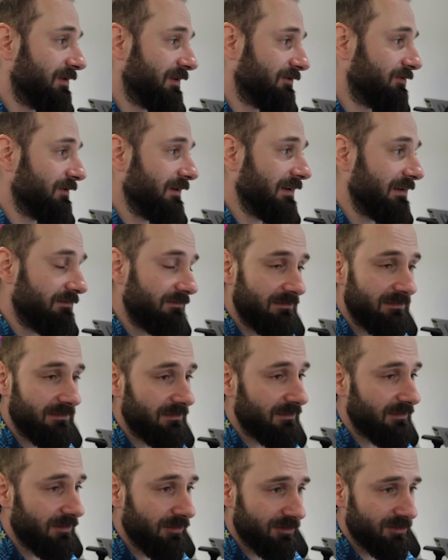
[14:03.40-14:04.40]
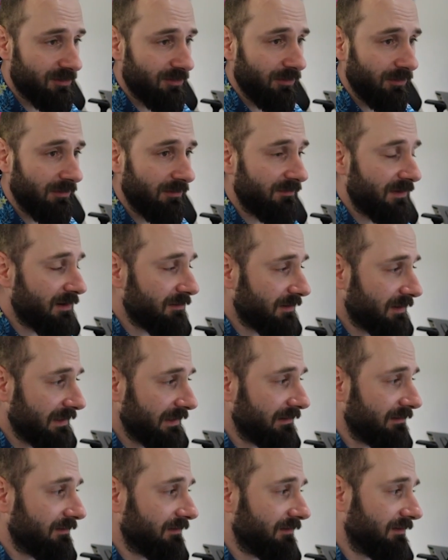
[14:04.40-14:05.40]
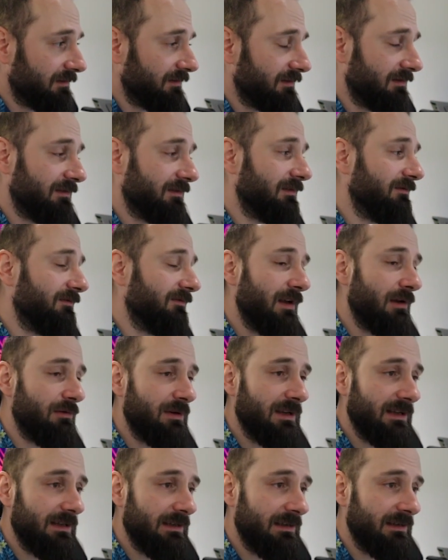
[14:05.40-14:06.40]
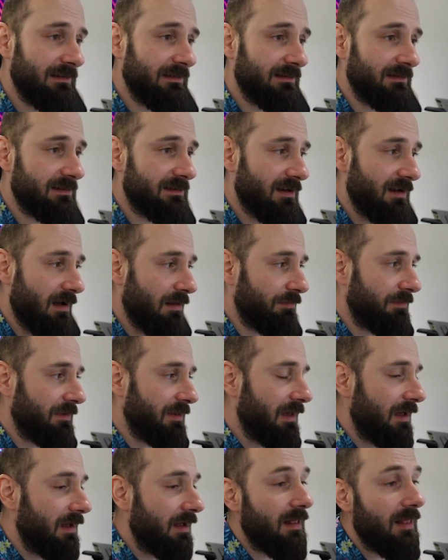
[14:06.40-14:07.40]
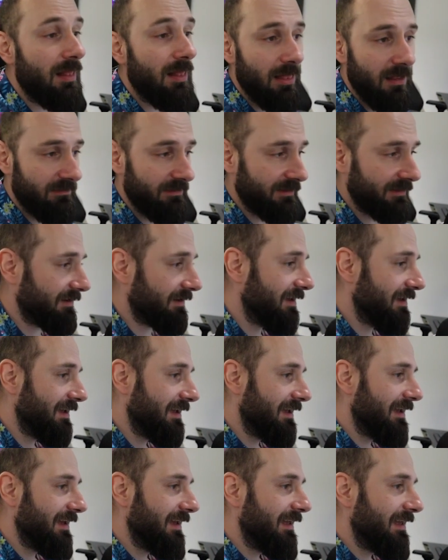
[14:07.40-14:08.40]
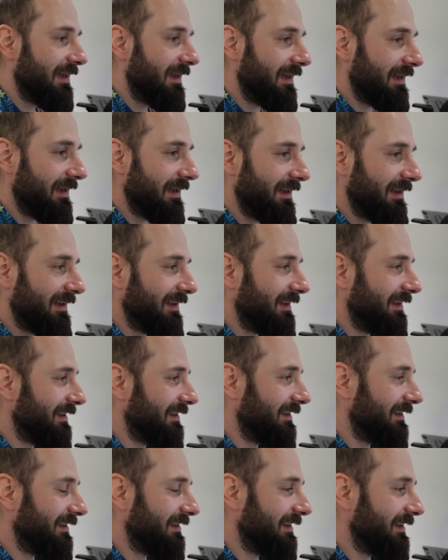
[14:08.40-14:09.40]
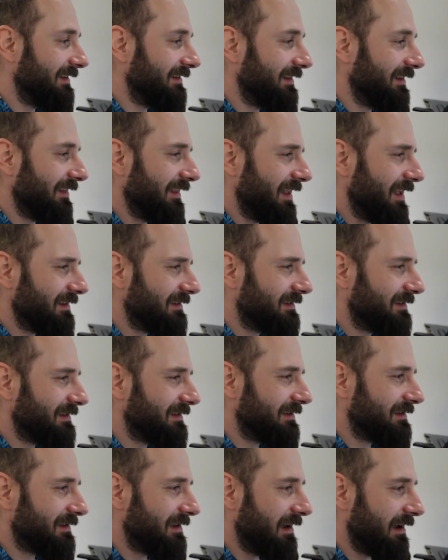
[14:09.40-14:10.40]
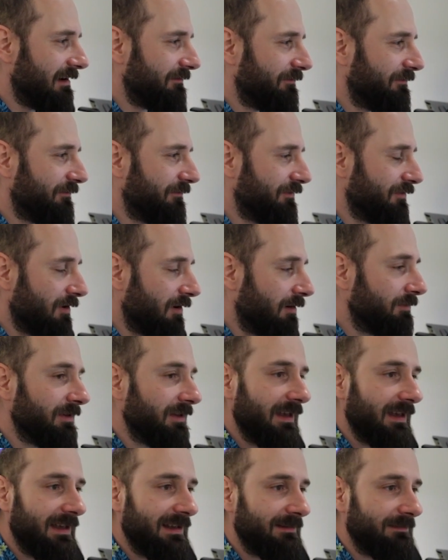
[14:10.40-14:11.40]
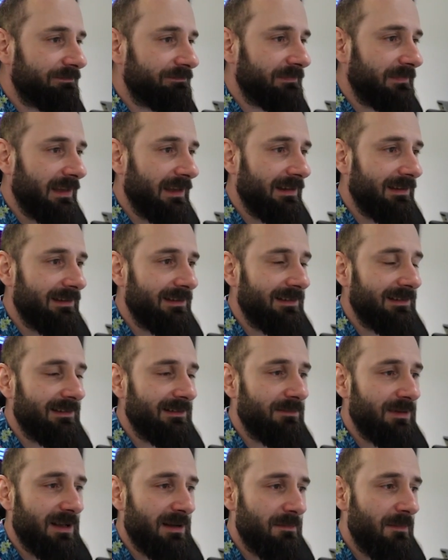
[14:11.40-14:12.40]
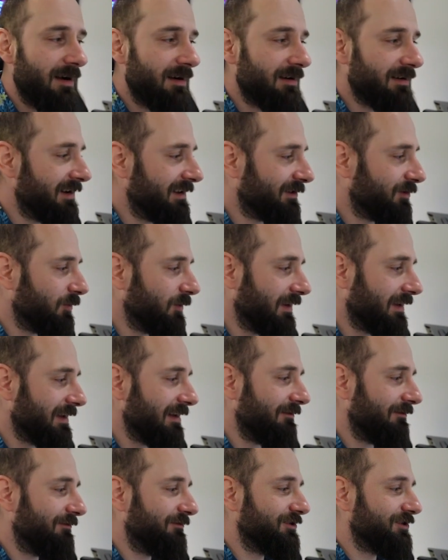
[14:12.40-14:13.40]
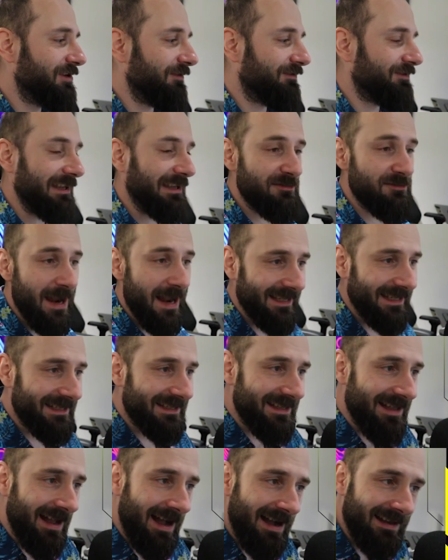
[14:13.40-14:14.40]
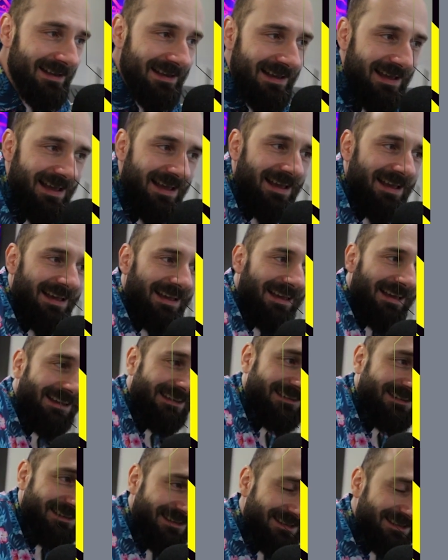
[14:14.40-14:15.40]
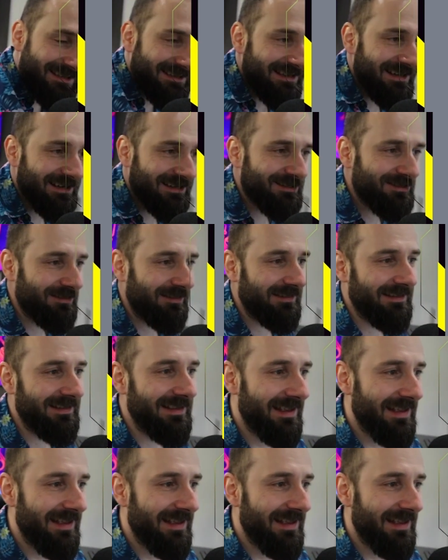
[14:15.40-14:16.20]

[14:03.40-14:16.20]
really looks cool. Very clean sculpt. Love it. And the last stuff from the black market, we have Chieftain Relic tank, and this is actually